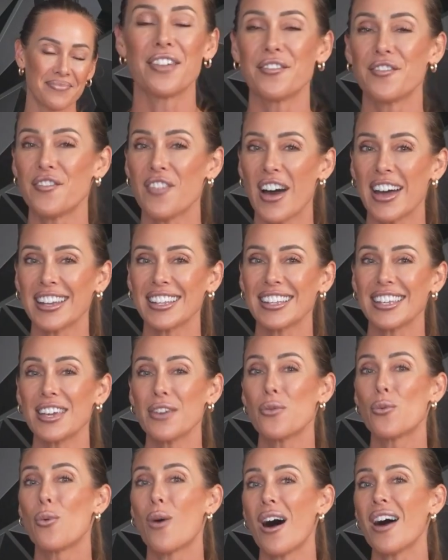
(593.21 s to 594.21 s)
And
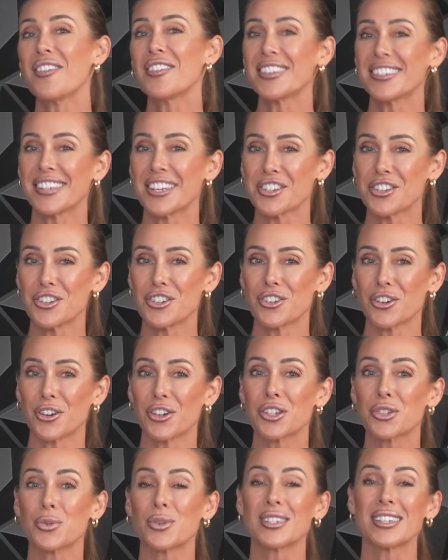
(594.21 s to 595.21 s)
finally, while the session
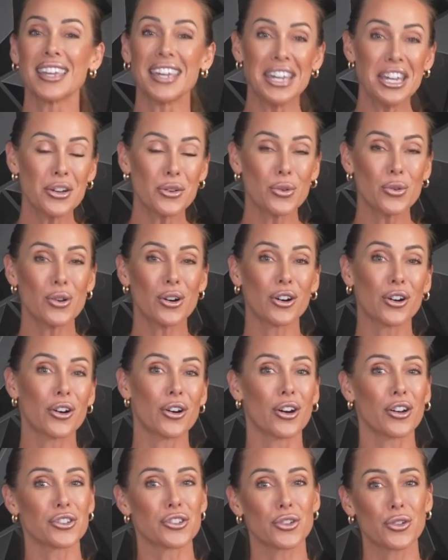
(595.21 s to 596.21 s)
dose was equal
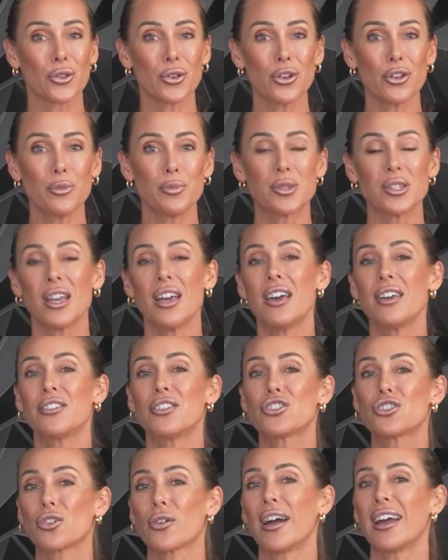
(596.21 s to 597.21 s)
across groups,
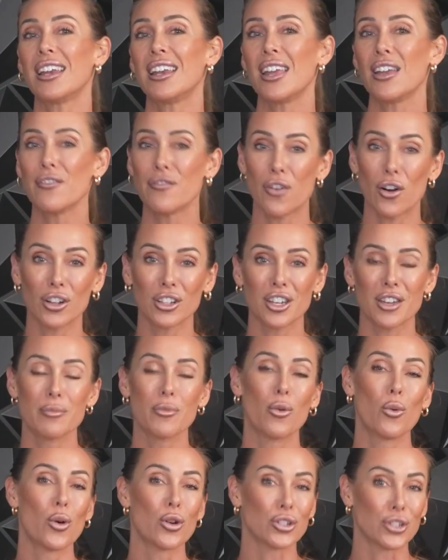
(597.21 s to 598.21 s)
the training
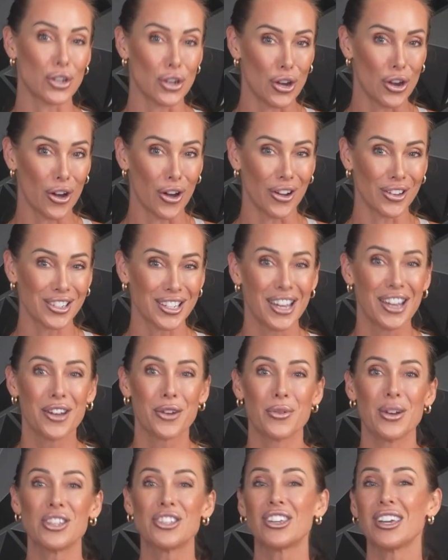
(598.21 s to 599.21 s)
volume was not,
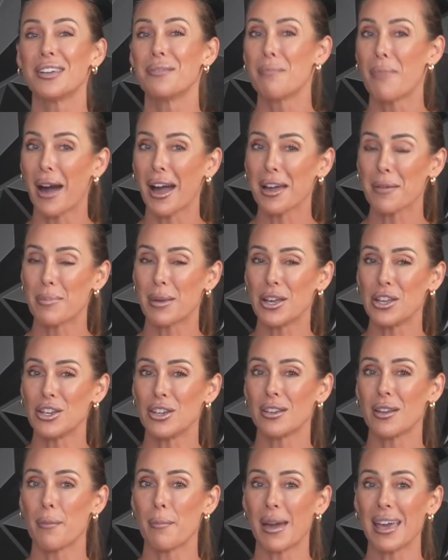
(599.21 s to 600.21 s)
which in my
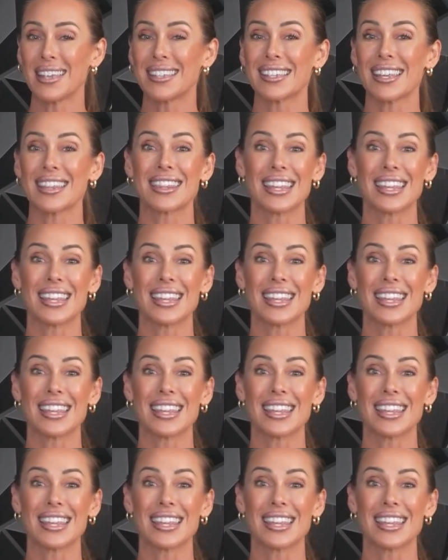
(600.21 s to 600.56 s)
opinion makes